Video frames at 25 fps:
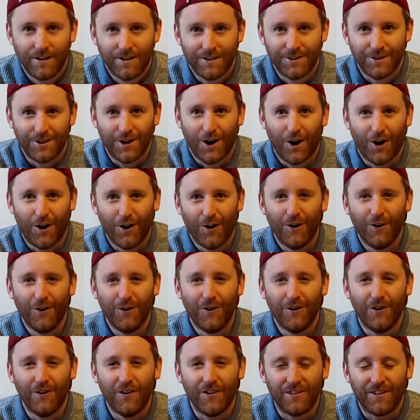
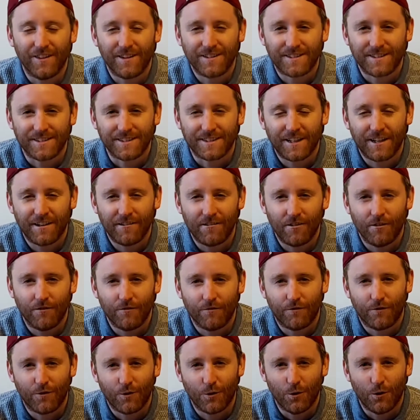Yo, this is
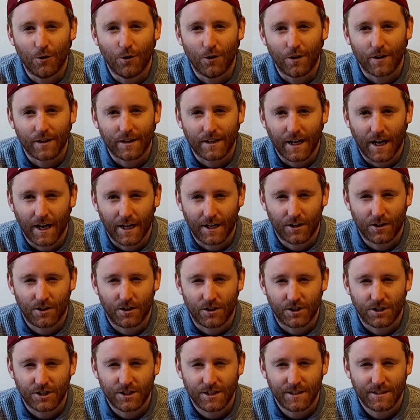Kieran for Getting
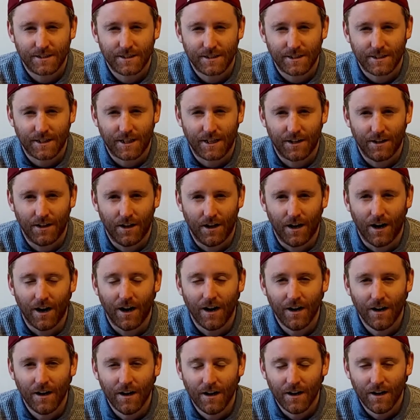Our Shit Together,
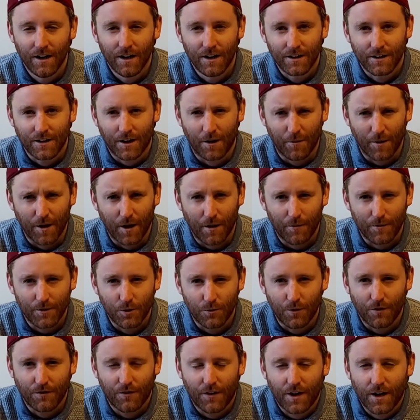coming up with
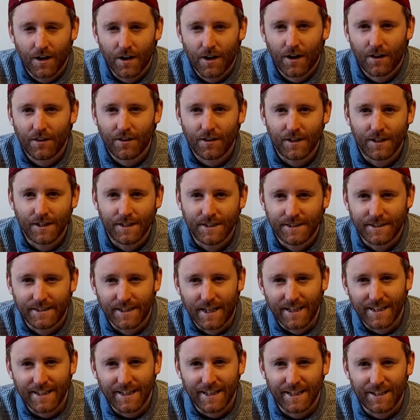you with another
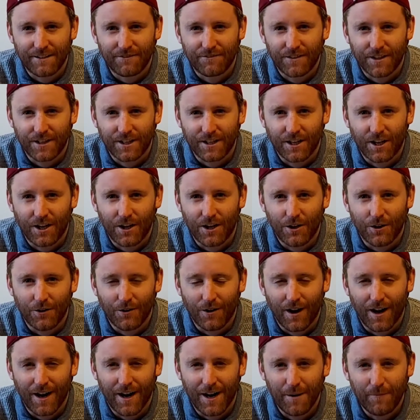dating
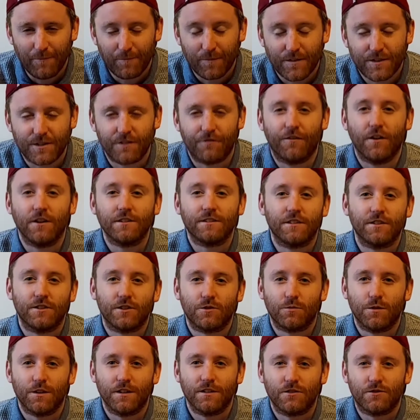video. So first I
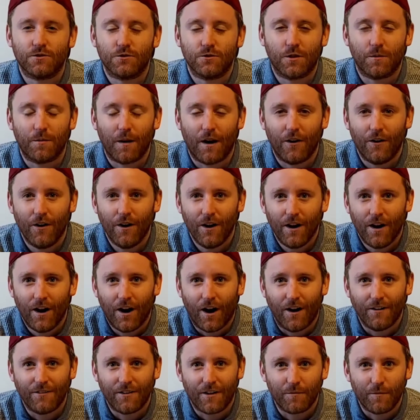just wanted to talk about,
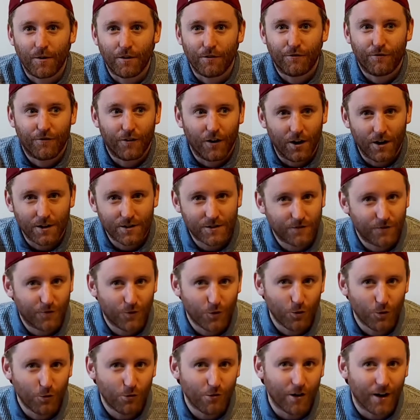I've had my first
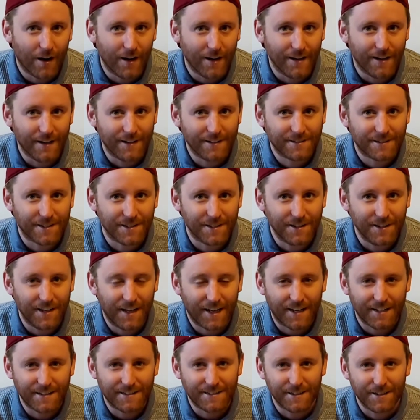foray into
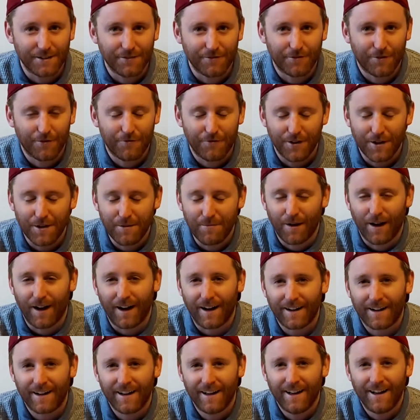negative
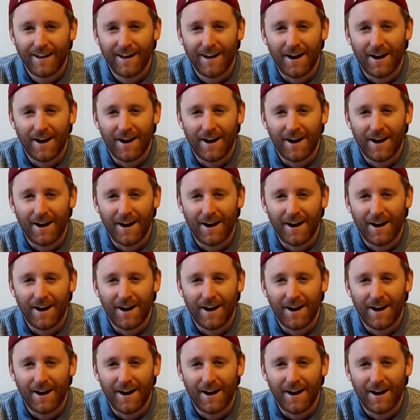feedback.